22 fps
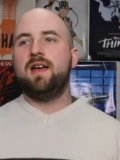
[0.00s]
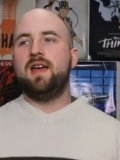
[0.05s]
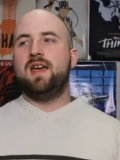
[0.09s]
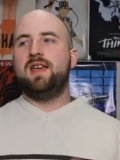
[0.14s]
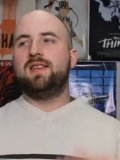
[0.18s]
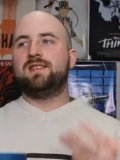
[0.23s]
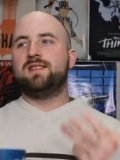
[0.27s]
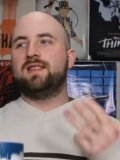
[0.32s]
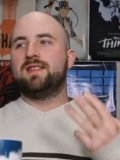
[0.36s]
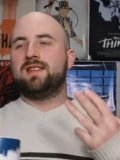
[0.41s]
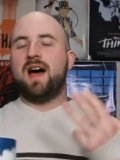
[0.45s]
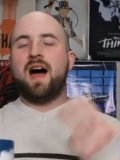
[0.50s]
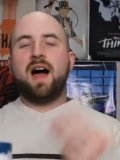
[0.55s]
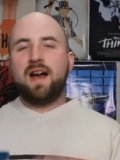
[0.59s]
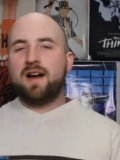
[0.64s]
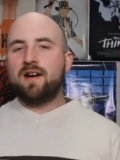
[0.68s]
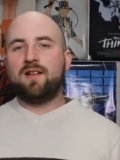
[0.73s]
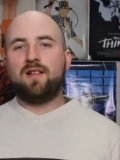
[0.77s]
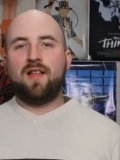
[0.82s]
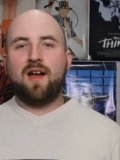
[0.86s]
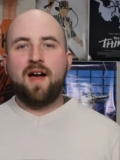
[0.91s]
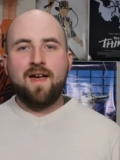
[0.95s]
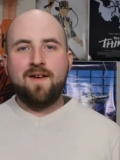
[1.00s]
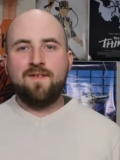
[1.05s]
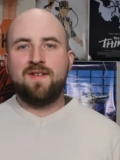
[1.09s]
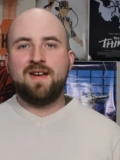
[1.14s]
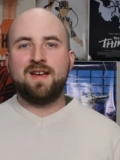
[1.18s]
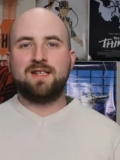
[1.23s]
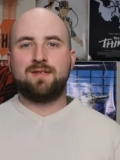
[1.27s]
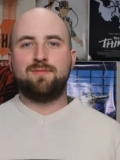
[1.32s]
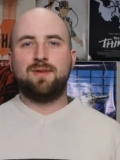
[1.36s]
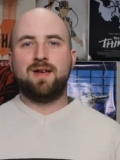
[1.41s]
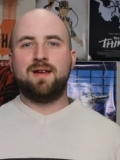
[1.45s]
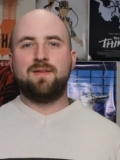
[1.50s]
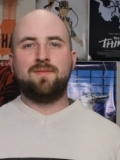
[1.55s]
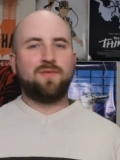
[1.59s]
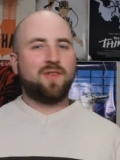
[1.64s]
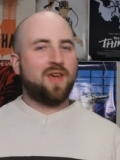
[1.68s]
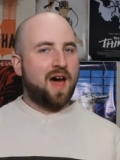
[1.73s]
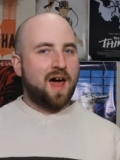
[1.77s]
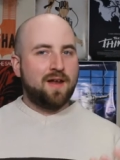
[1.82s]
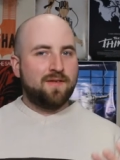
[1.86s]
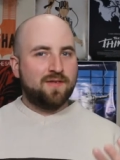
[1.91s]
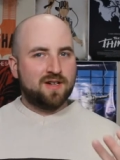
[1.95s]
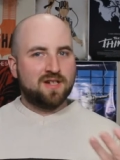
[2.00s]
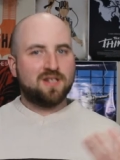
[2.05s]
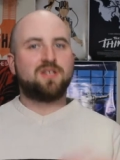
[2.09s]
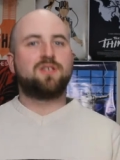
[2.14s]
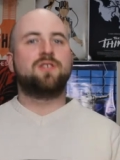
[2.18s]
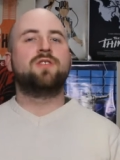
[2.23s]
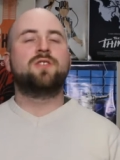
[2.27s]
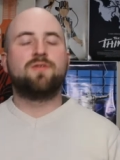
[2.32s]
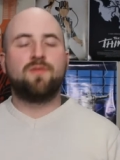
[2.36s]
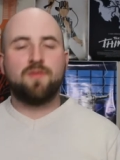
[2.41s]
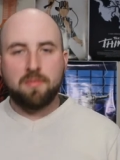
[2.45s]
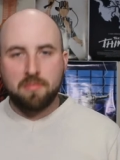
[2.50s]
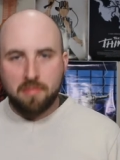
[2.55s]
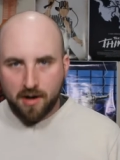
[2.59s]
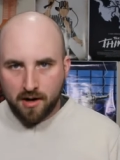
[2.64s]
His entire life has been kind of in a search of a